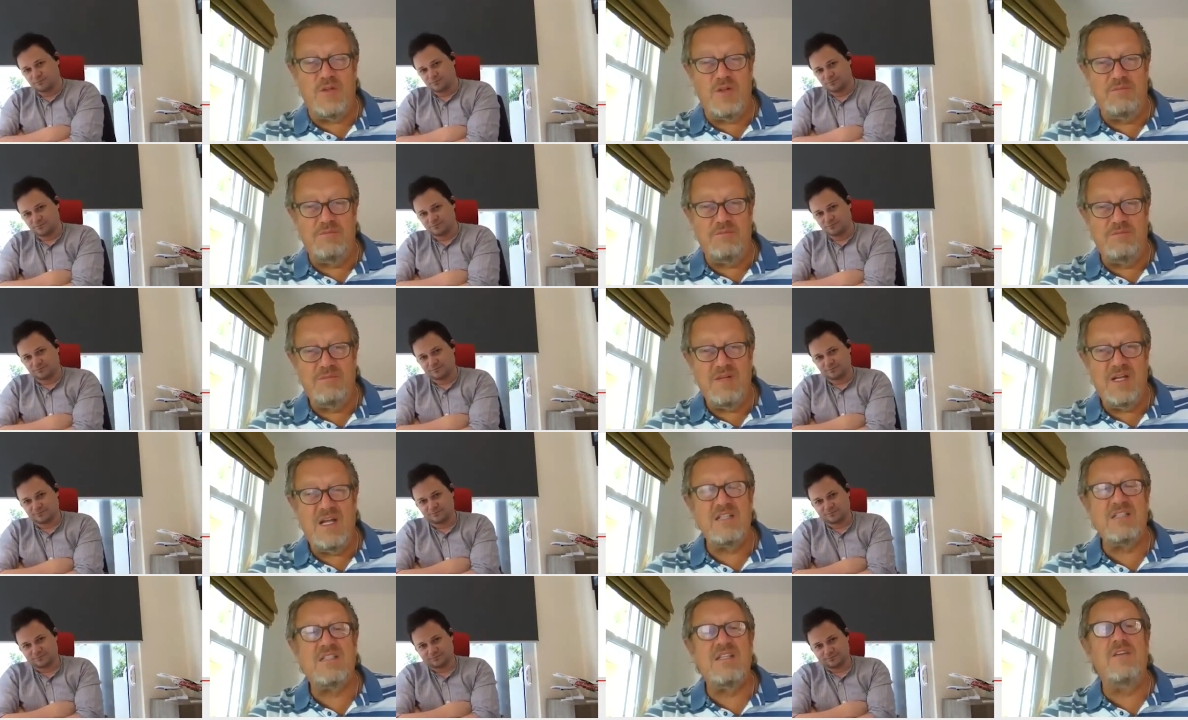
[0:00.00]
Speaker 1: them
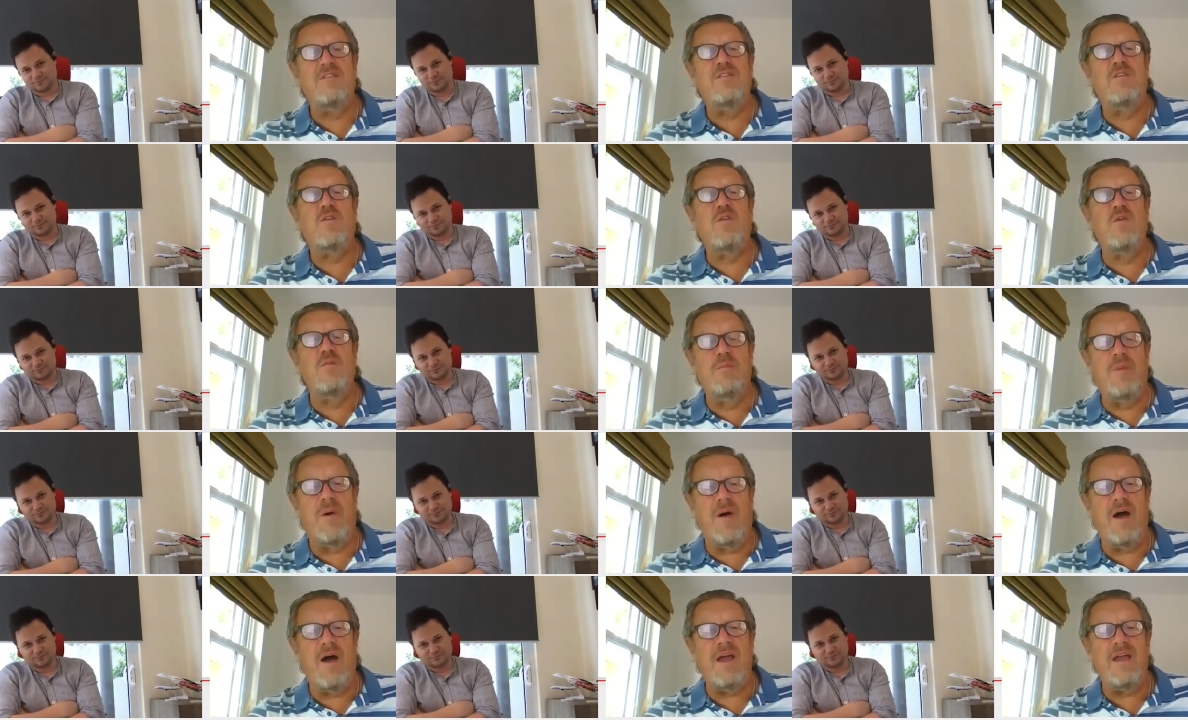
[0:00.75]
and see if you can
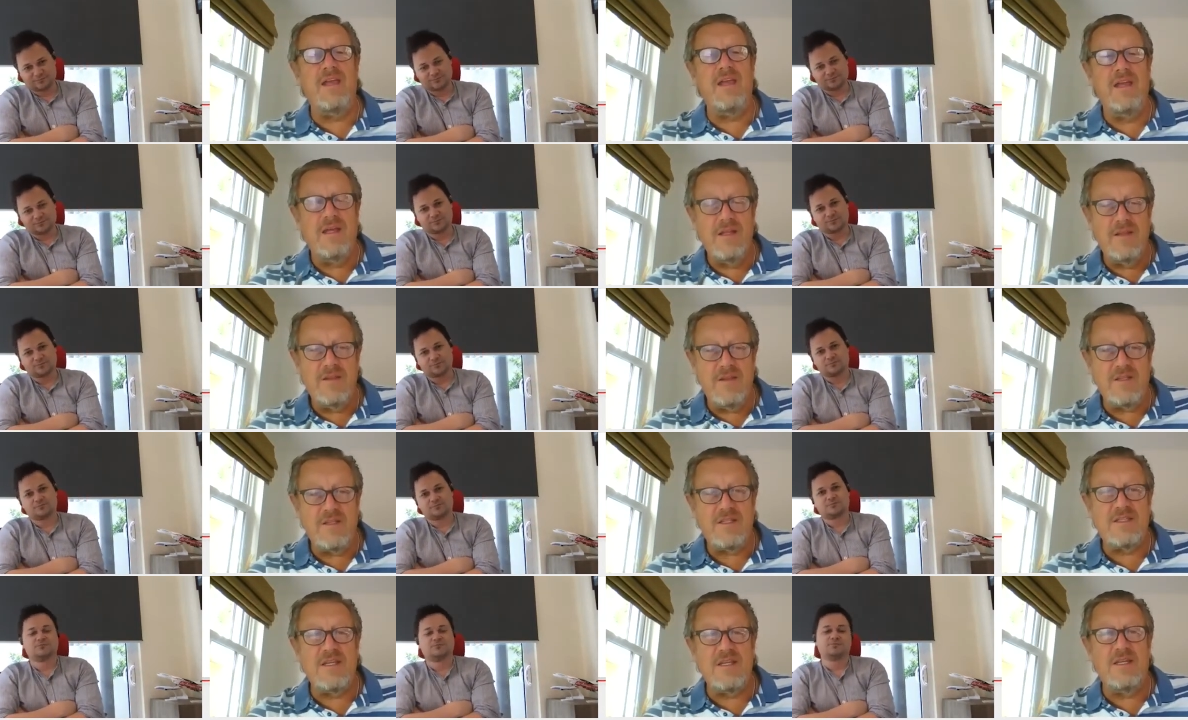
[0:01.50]
buy
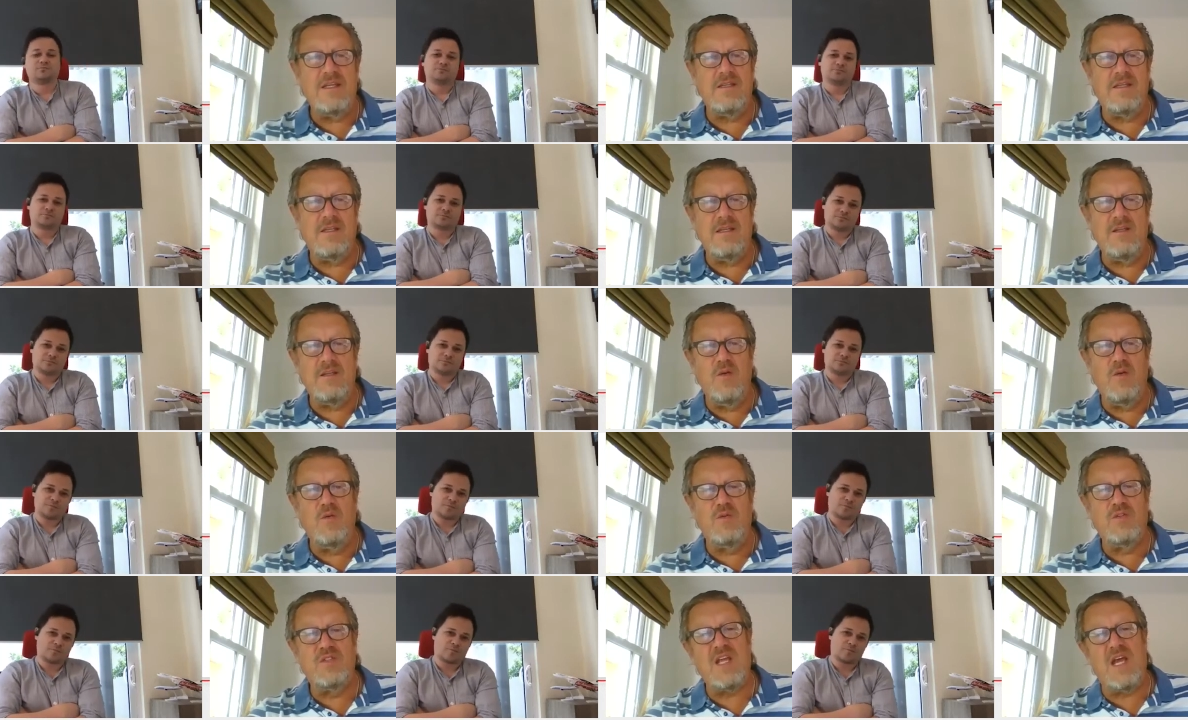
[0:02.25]
the seat that
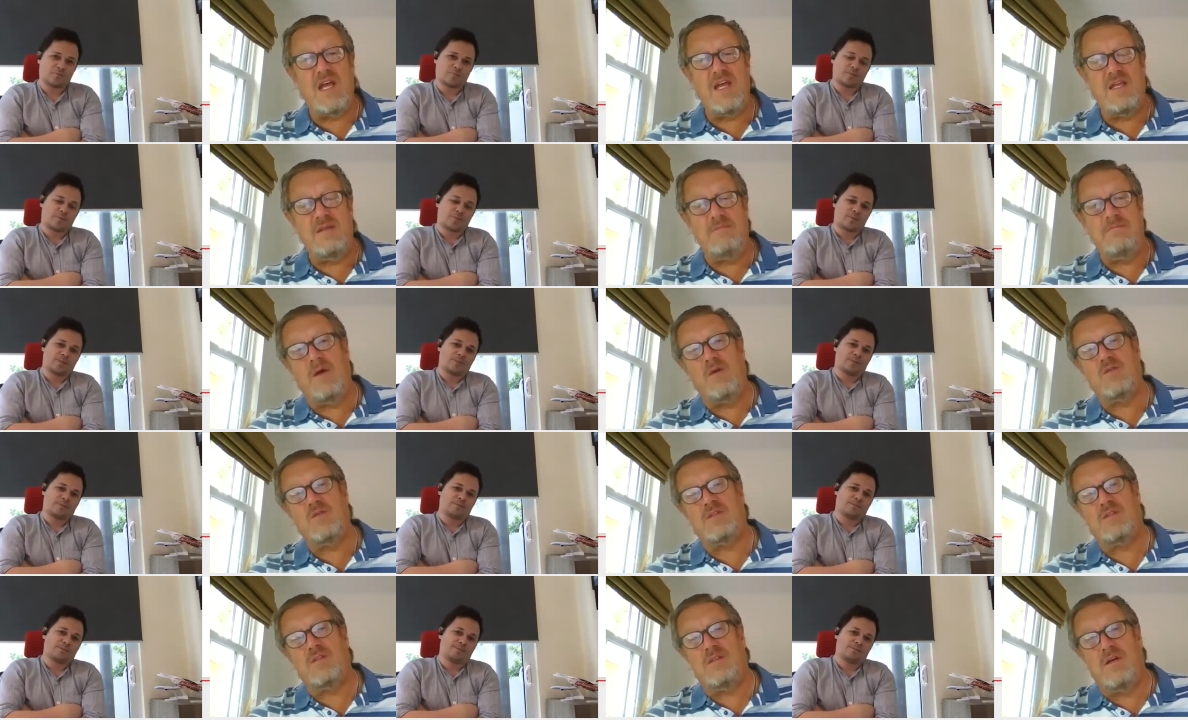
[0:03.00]
you sat in
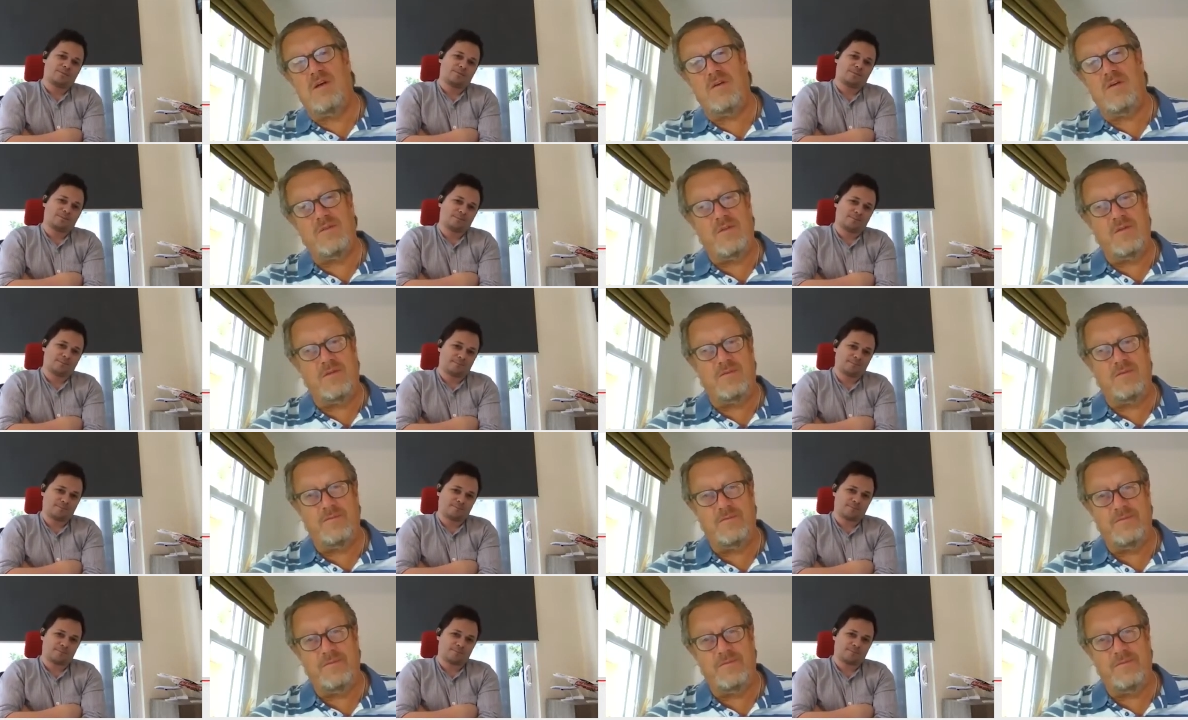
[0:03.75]
most often.